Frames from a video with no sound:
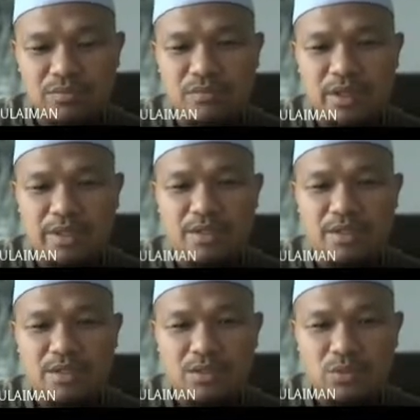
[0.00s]
Right.
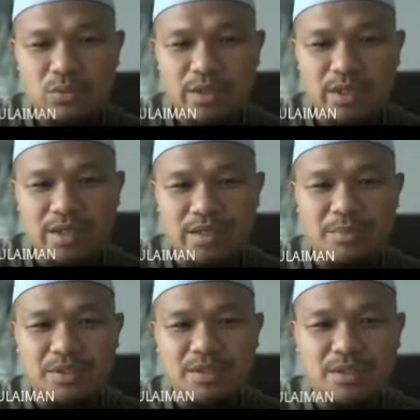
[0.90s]
So we
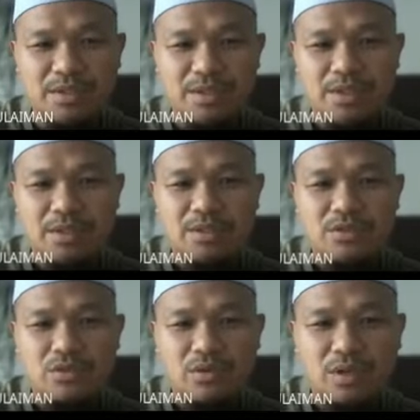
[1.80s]
calculate P3.
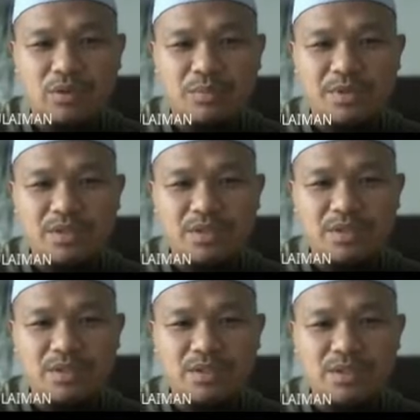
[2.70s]
So our
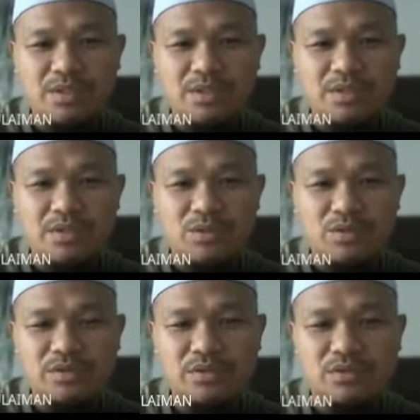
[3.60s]
P3 is
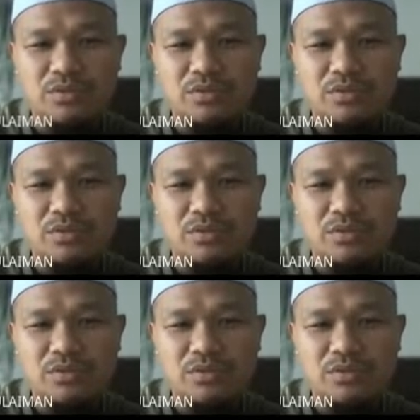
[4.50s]
equals to